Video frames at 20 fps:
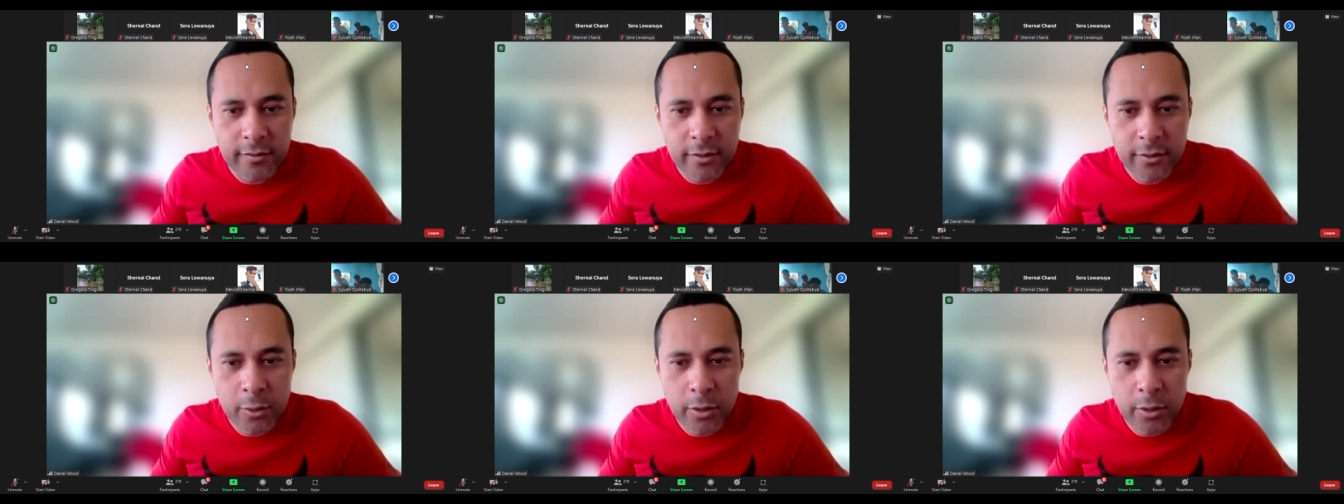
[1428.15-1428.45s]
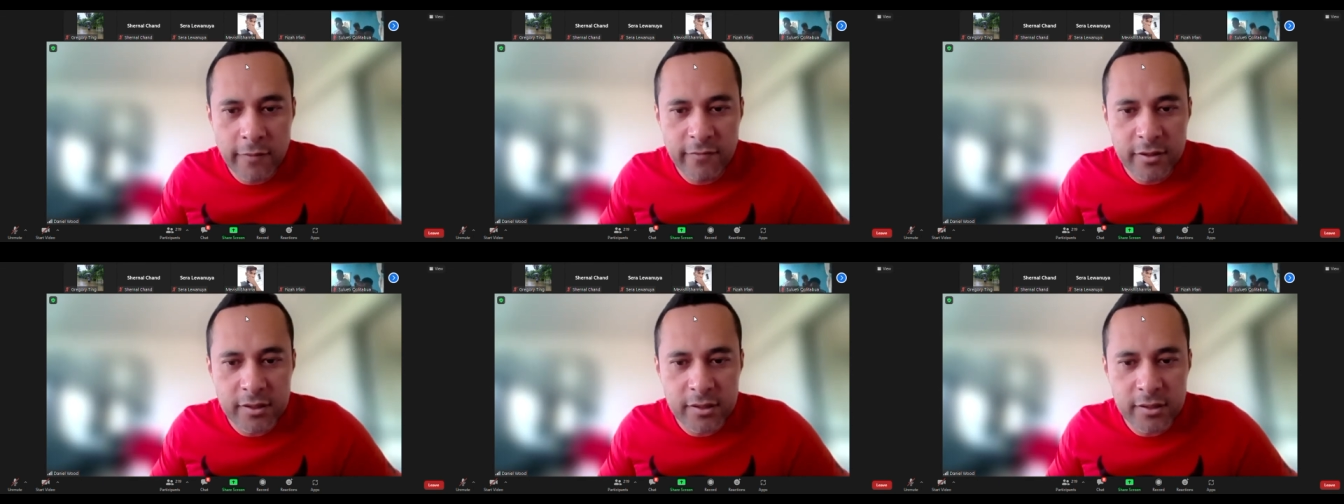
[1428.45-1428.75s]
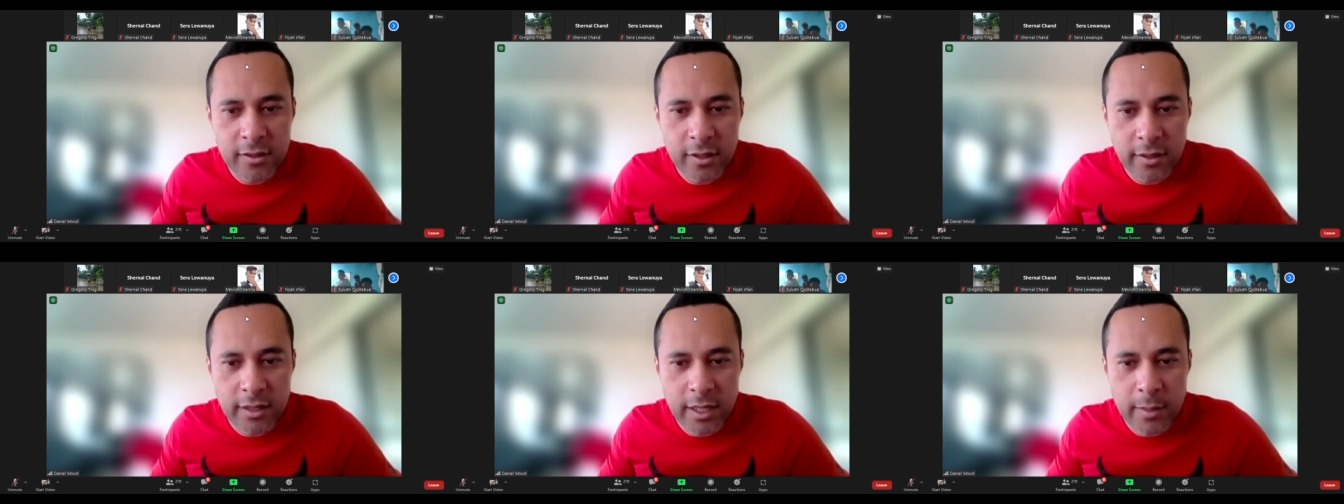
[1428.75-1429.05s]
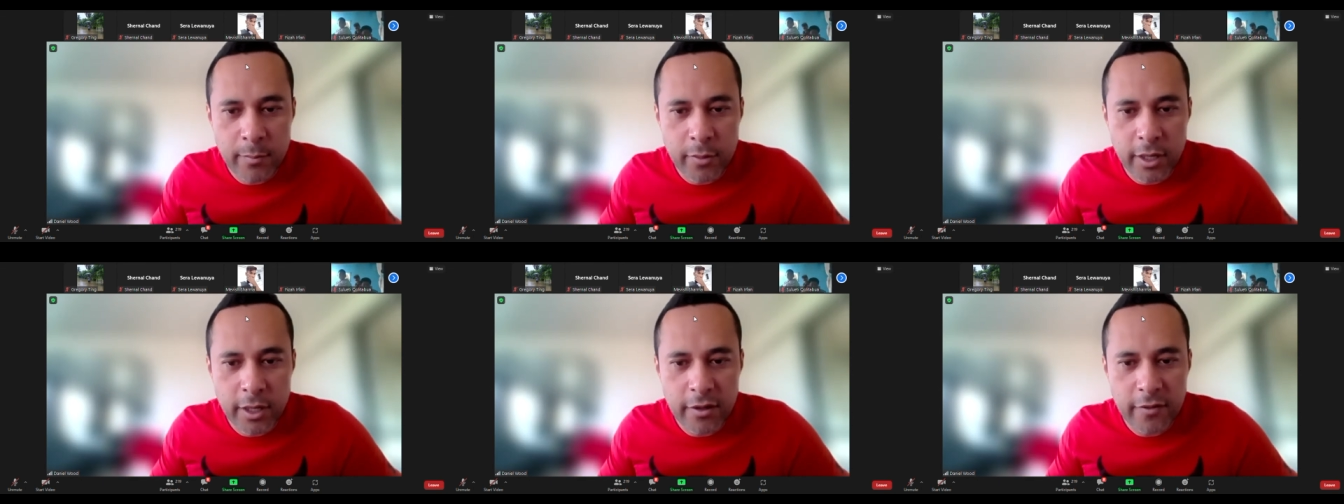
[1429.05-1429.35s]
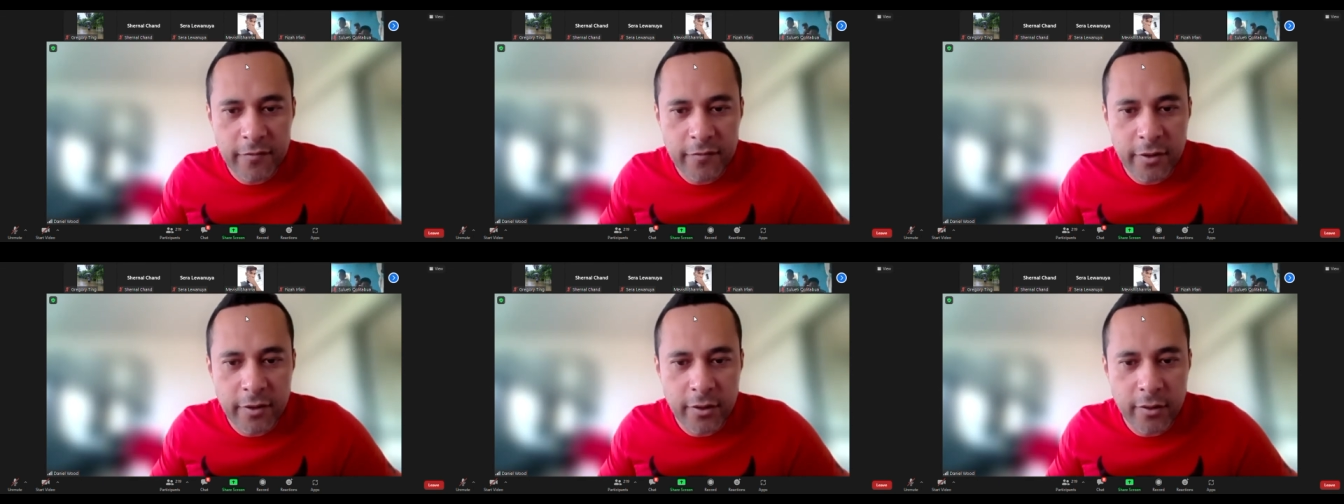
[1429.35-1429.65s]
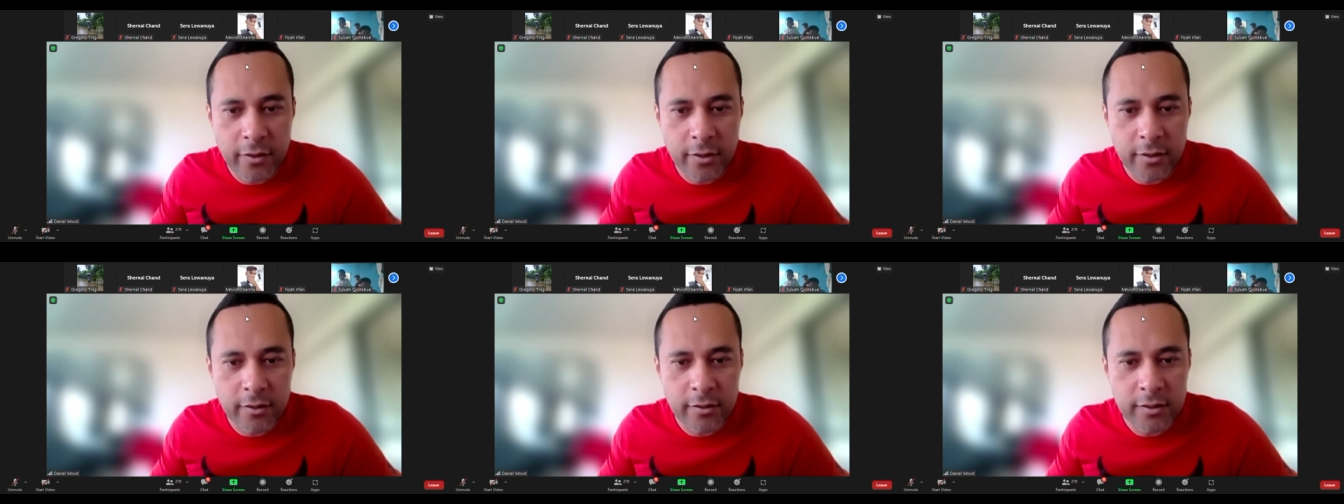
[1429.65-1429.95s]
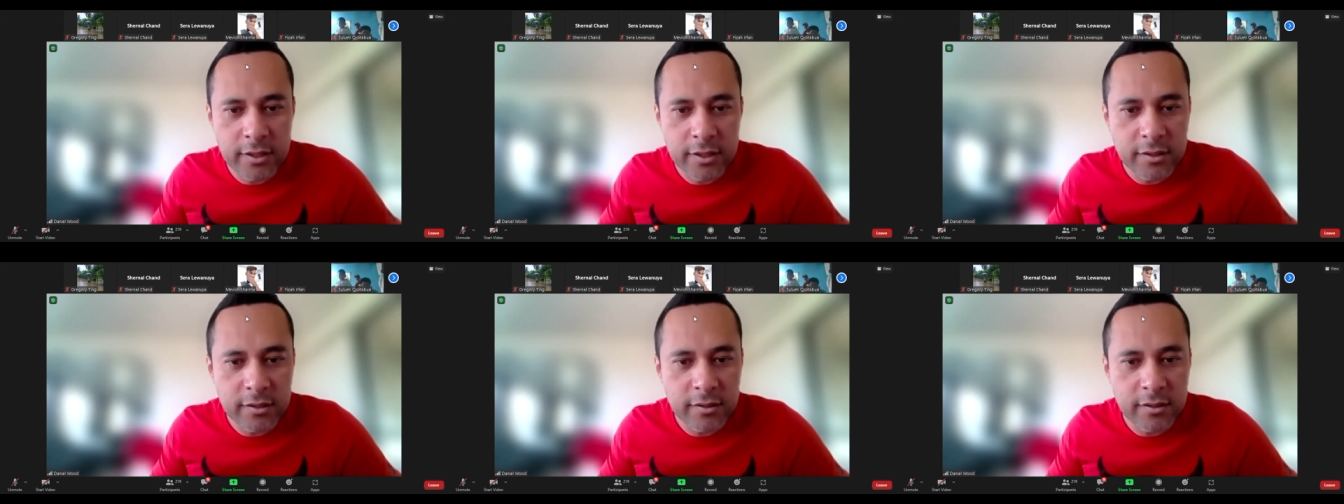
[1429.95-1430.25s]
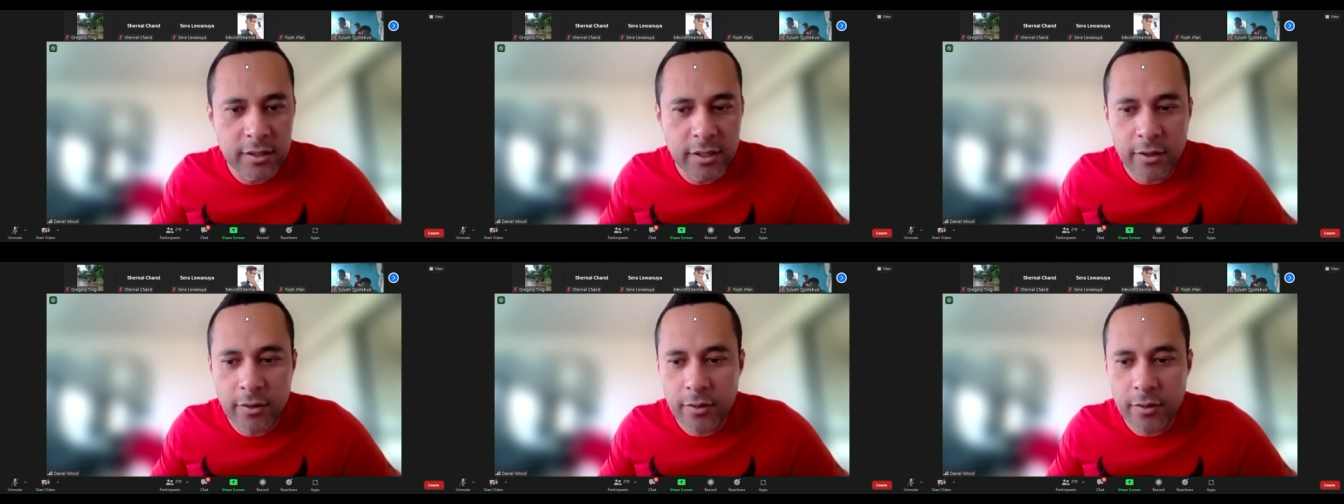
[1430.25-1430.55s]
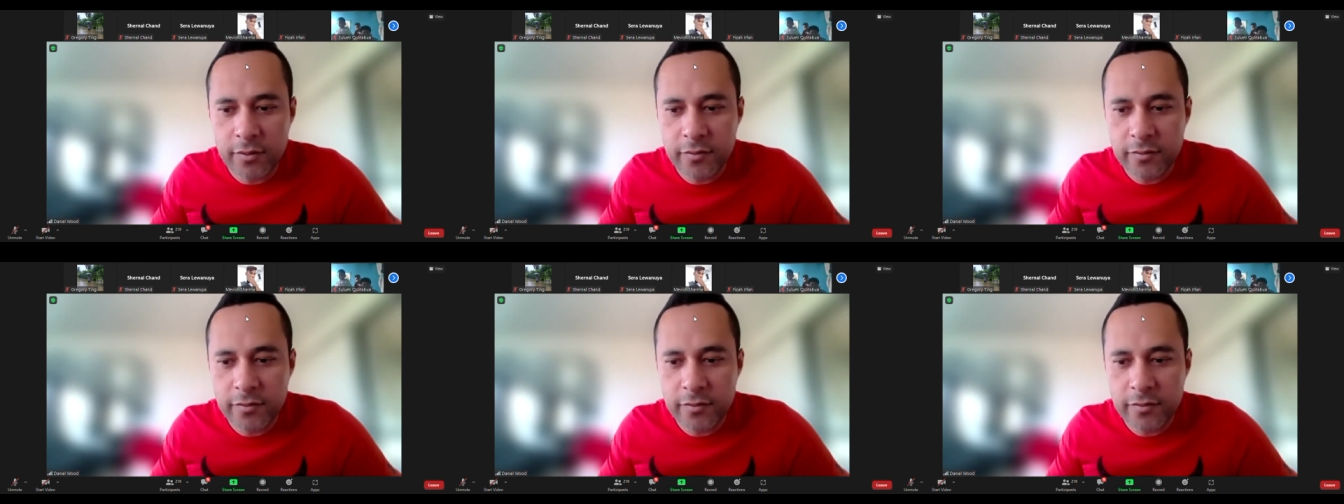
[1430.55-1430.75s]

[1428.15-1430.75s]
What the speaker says: Whoever's got their microphone on, just turn it off.